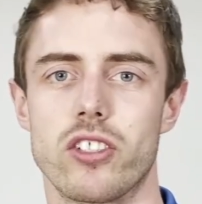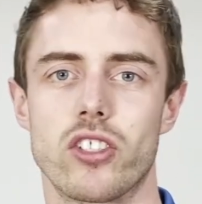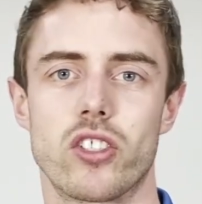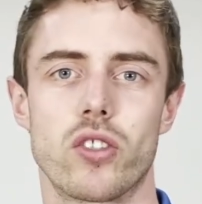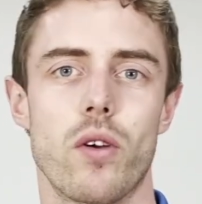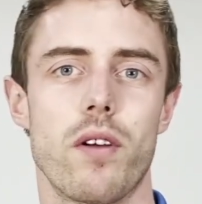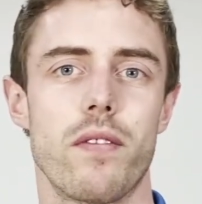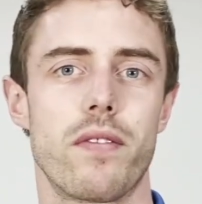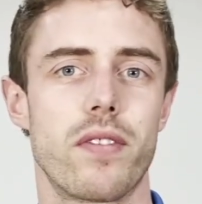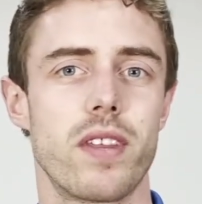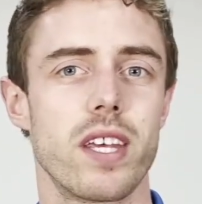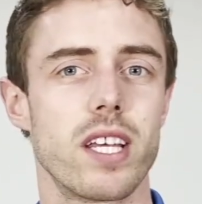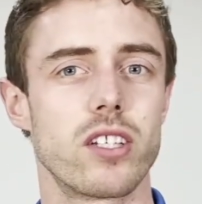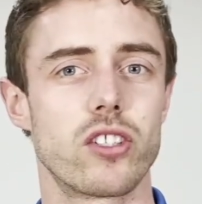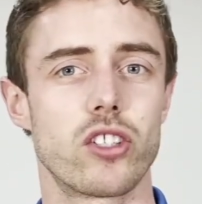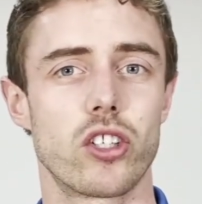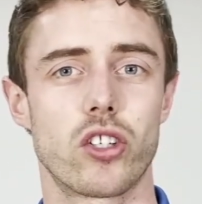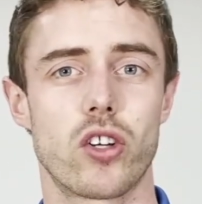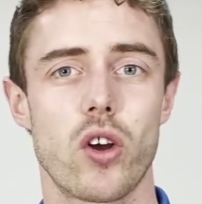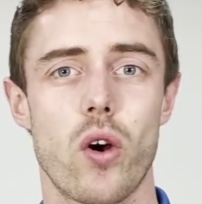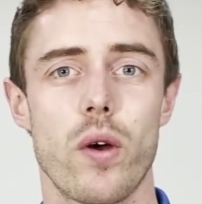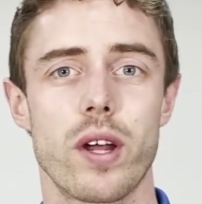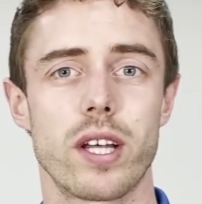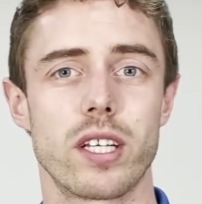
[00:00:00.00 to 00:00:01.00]
So if things are
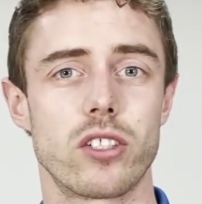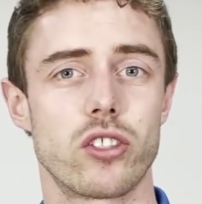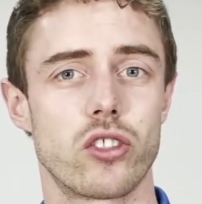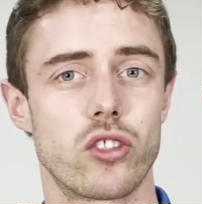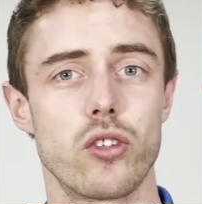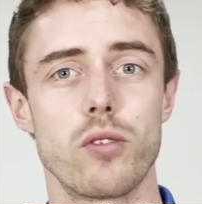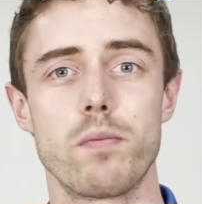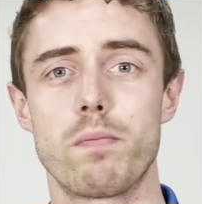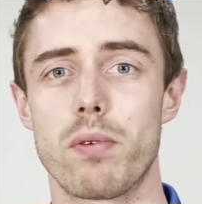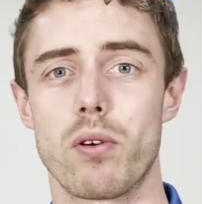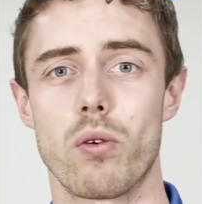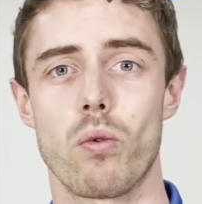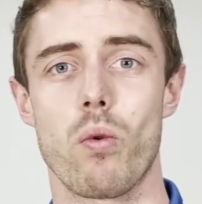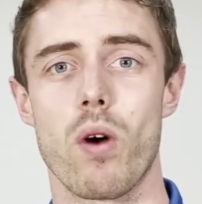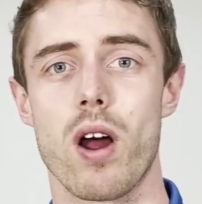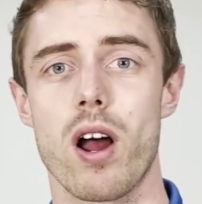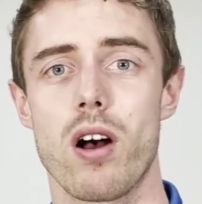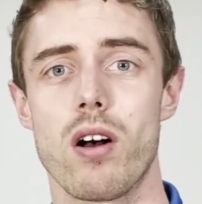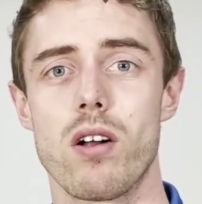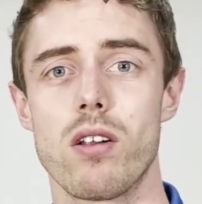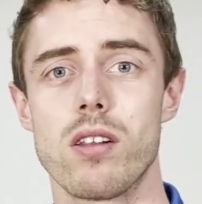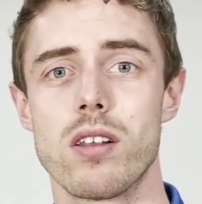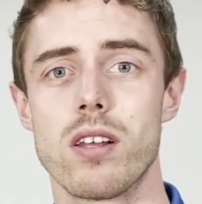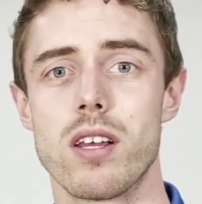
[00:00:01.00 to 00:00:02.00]
going super
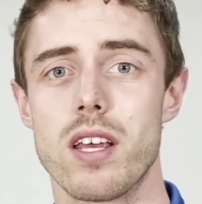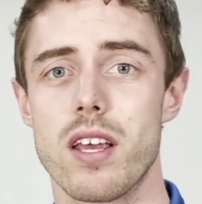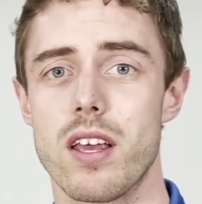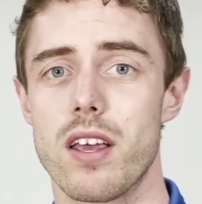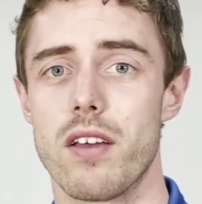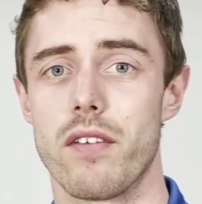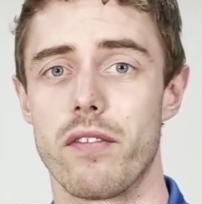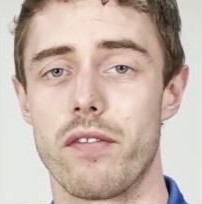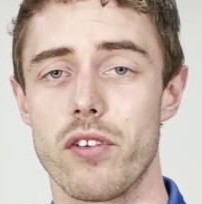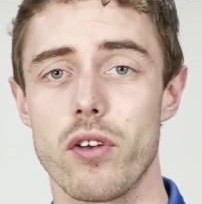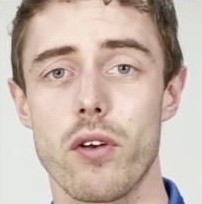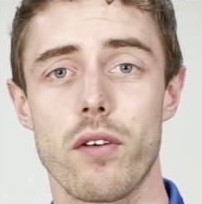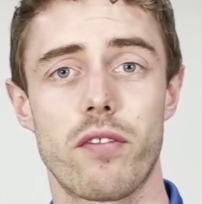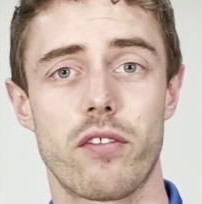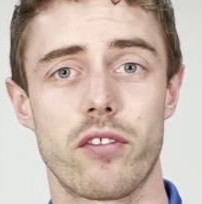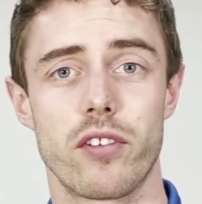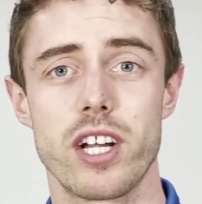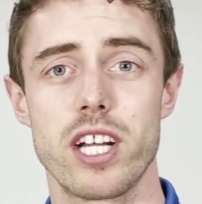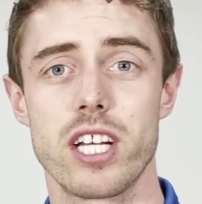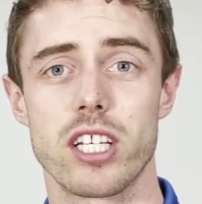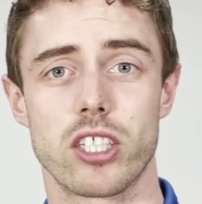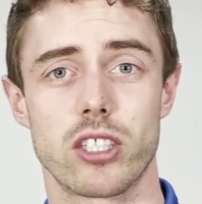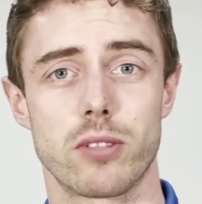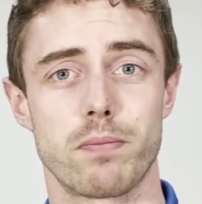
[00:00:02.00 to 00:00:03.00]
well, feel free
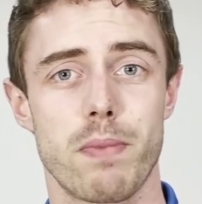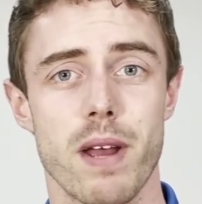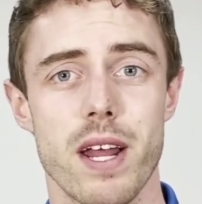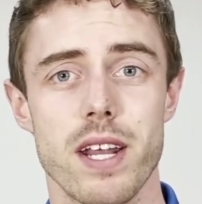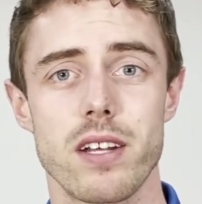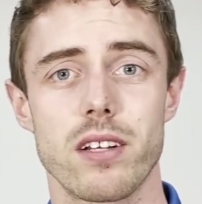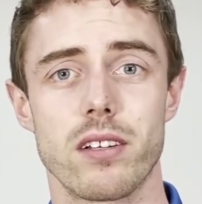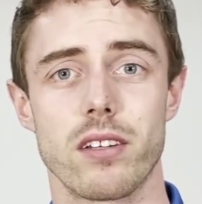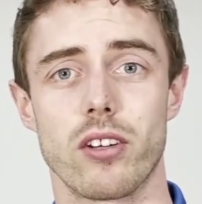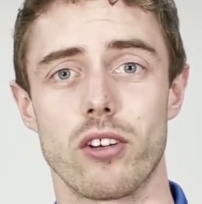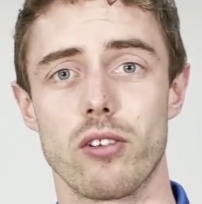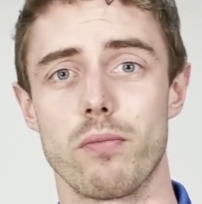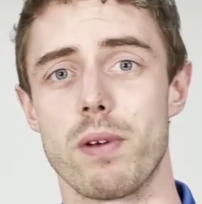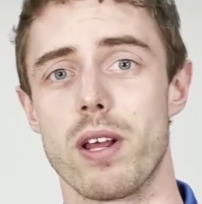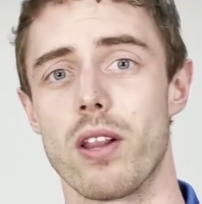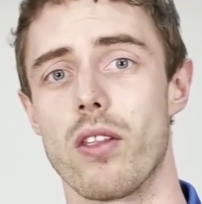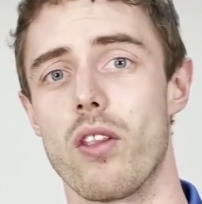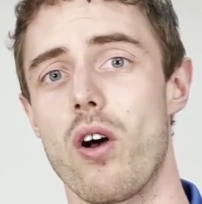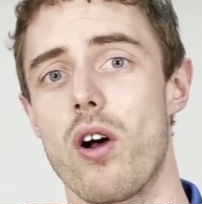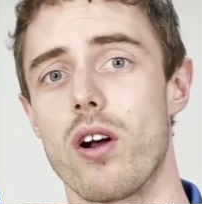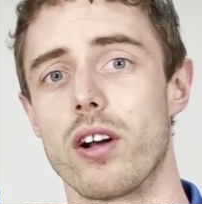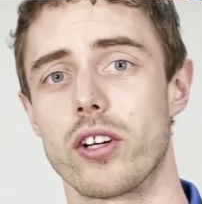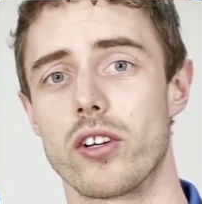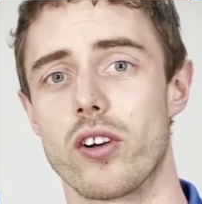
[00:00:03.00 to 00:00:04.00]
to spend a little bit
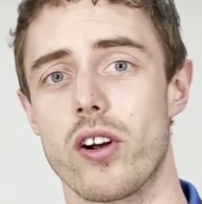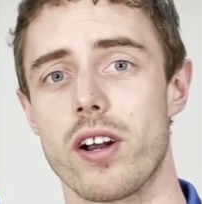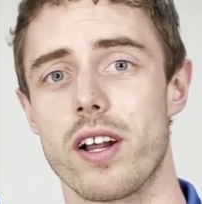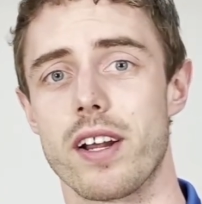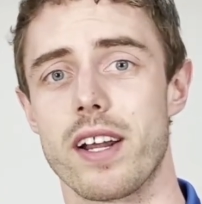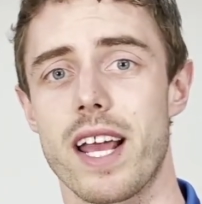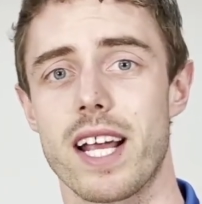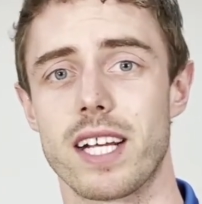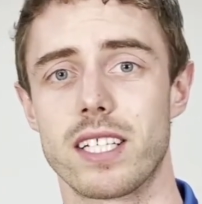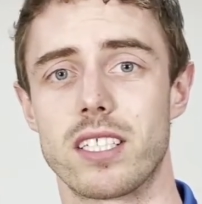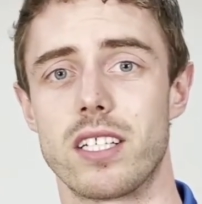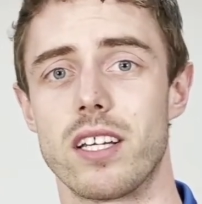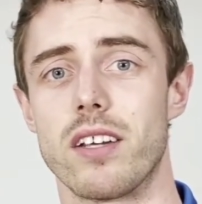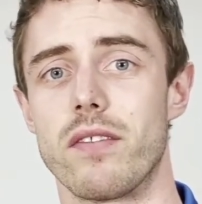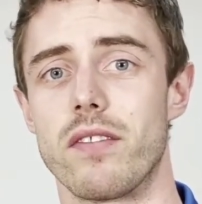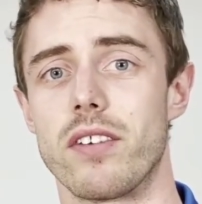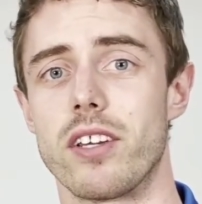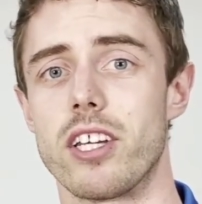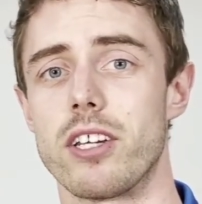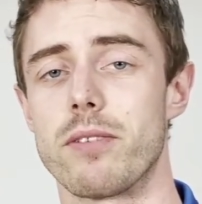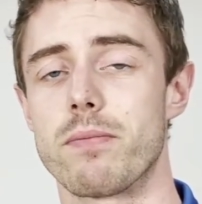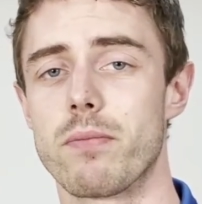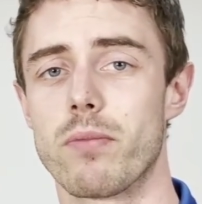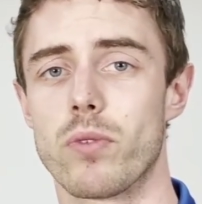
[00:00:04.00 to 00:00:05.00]
longer on an
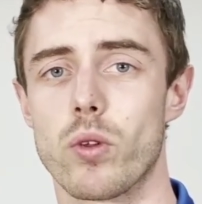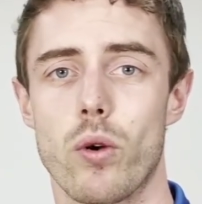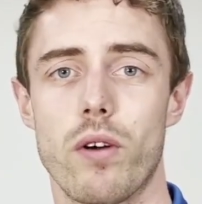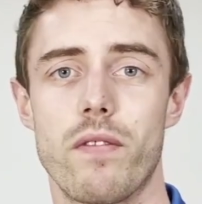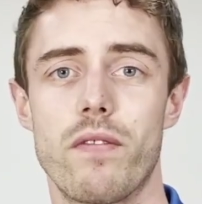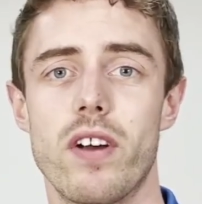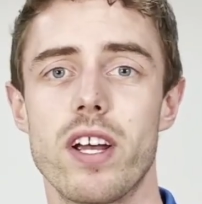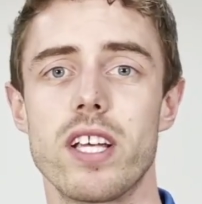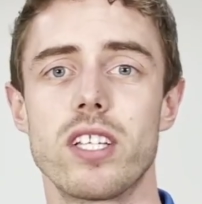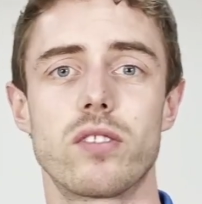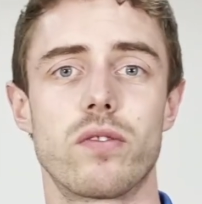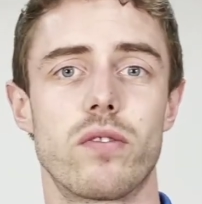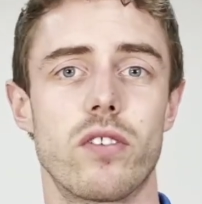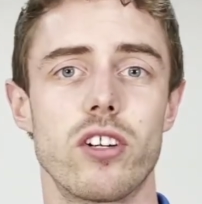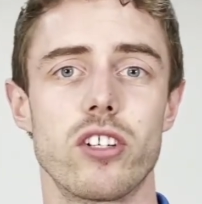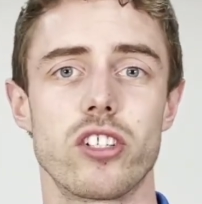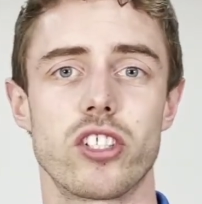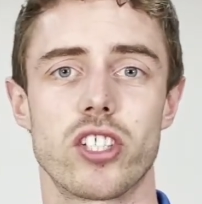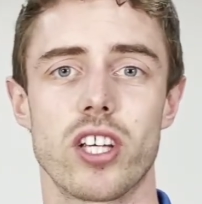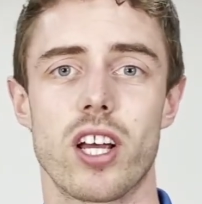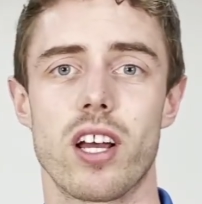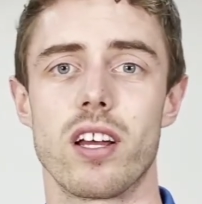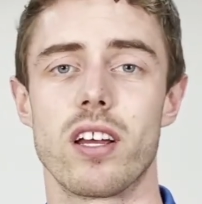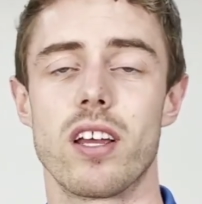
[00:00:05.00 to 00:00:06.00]
activity, or vice
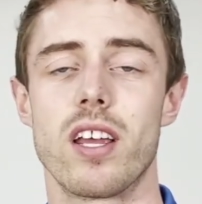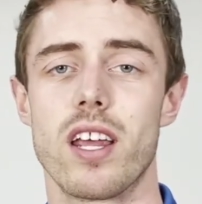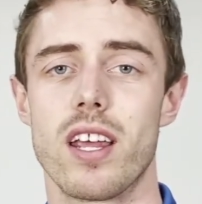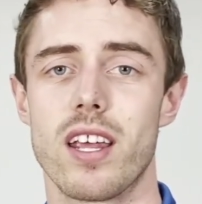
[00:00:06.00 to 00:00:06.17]
versa.